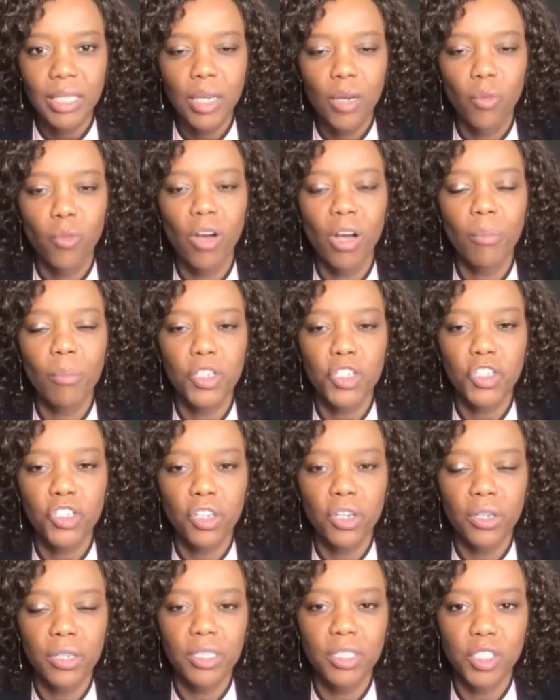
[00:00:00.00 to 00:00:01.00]
Why am I
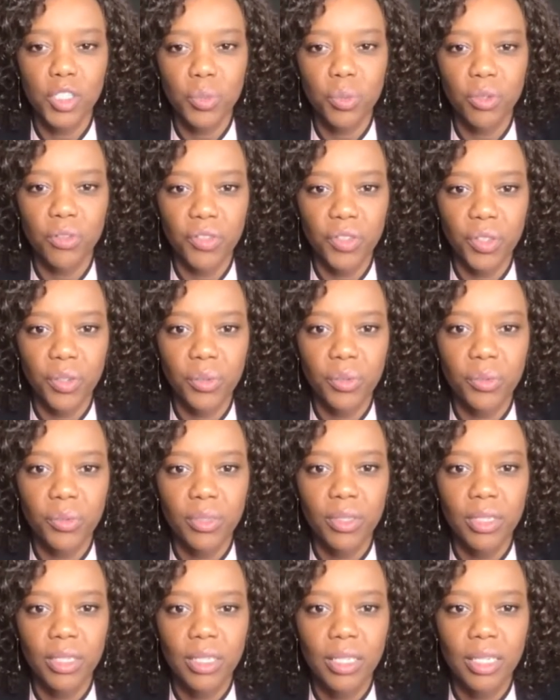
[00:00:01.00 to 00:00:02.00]
sharing this with you?
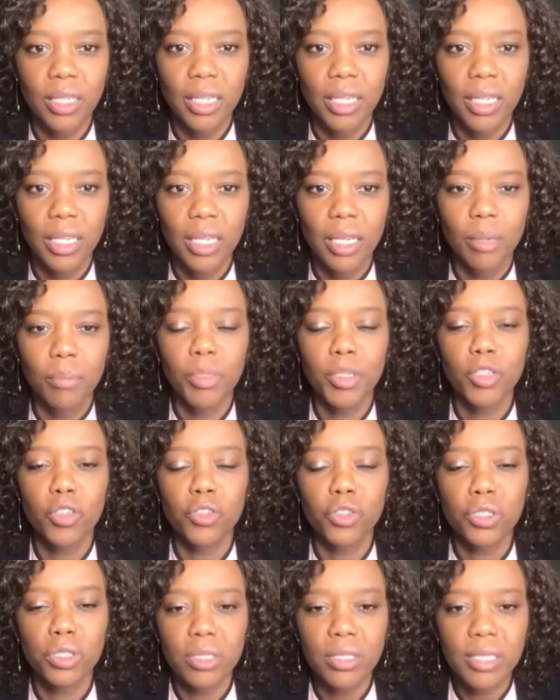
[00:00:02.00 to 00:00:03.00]

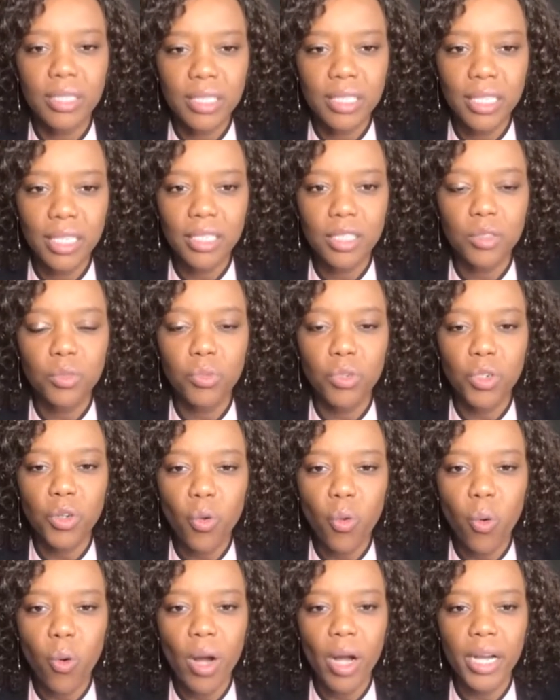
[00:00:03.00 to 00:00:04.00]
Because success
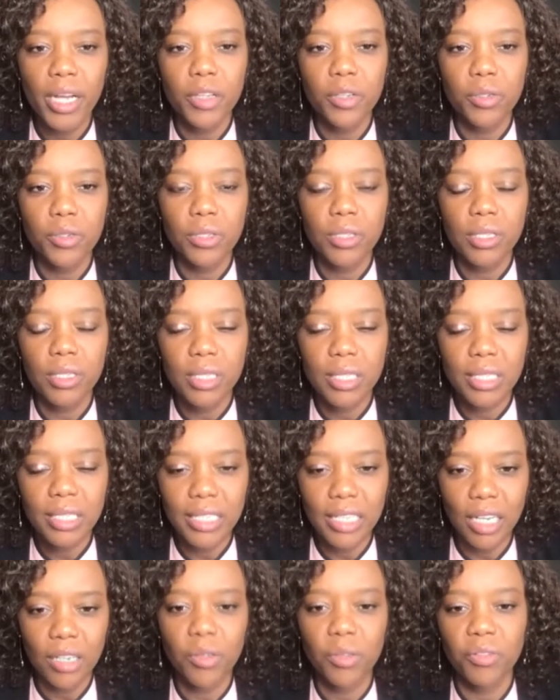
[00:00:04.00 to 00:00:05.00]
requires
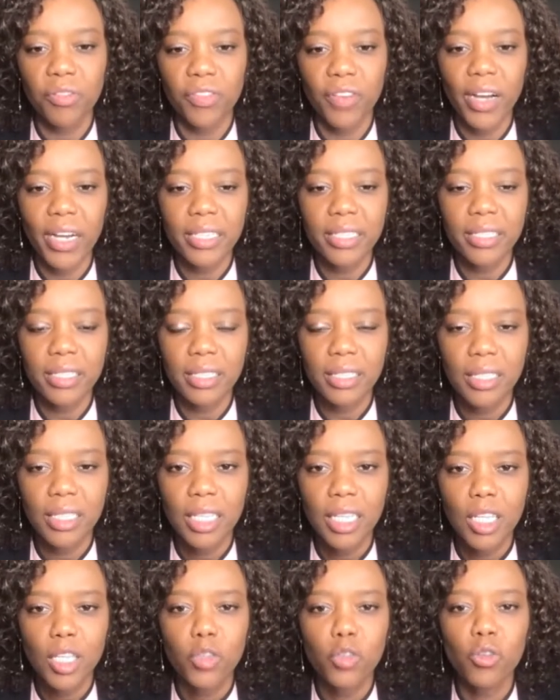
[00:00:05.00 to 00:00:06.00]
sacrifice.
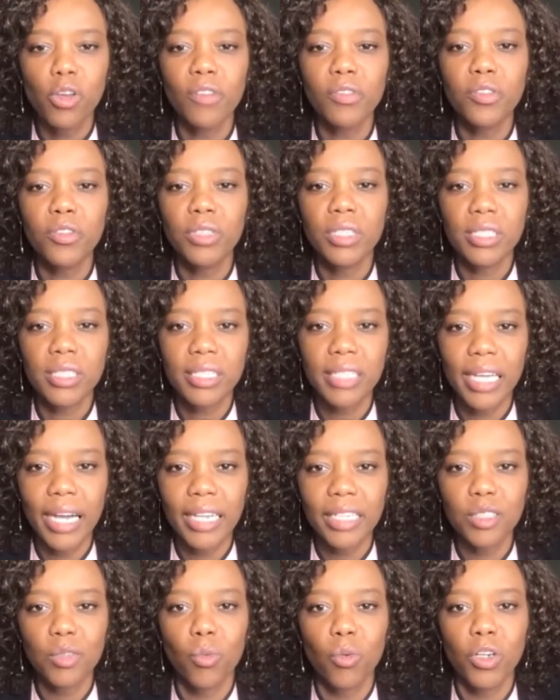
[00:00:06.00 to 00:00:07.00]
You have to
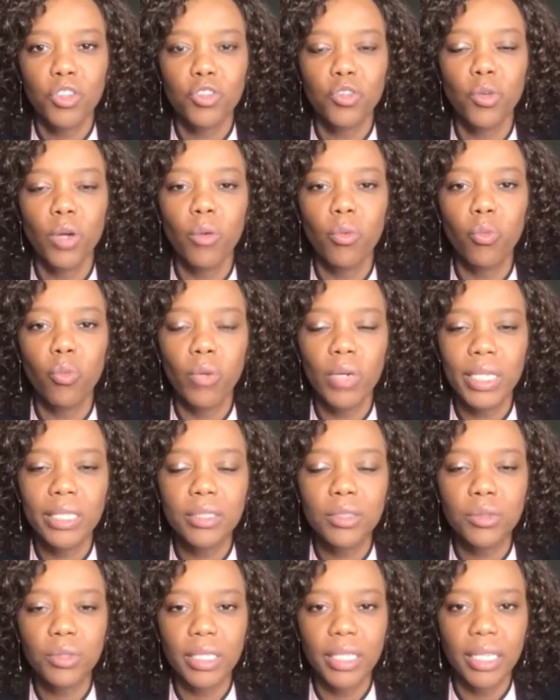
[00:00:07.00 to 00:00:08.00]
decide what you are
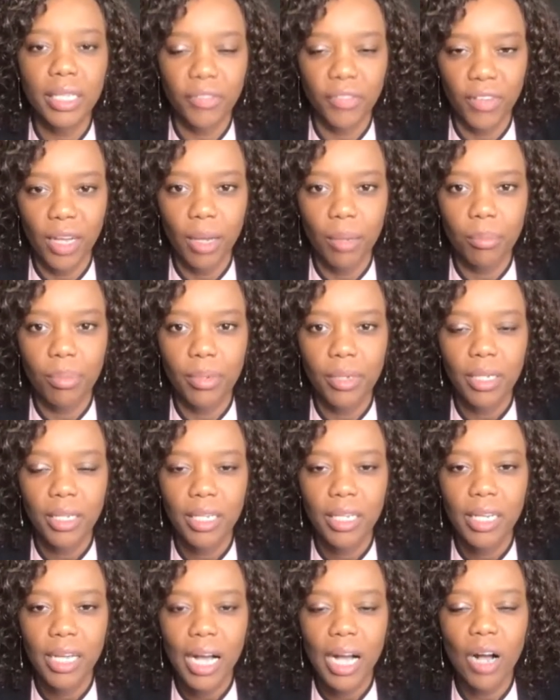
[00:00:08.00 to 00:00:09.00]
willing to give up.
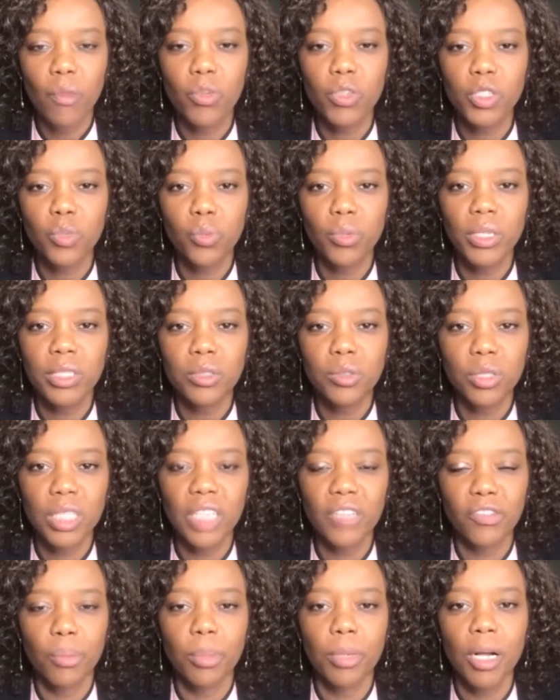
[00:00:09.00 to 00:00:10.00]
I was willing to
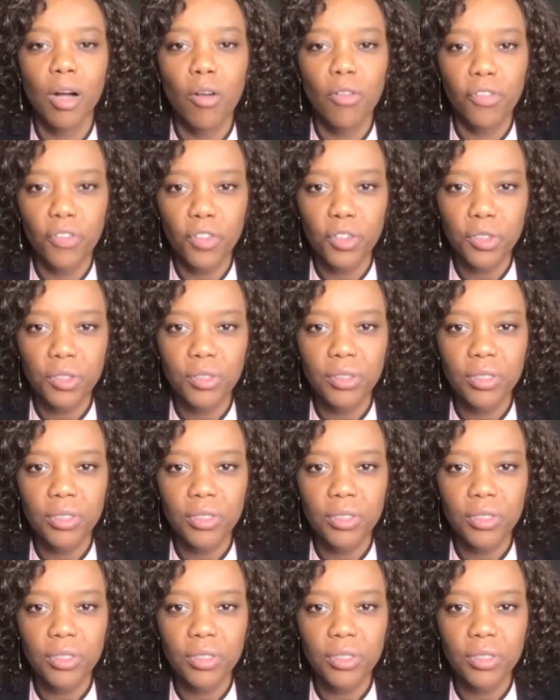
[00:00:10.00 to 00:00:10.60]
give up comfort.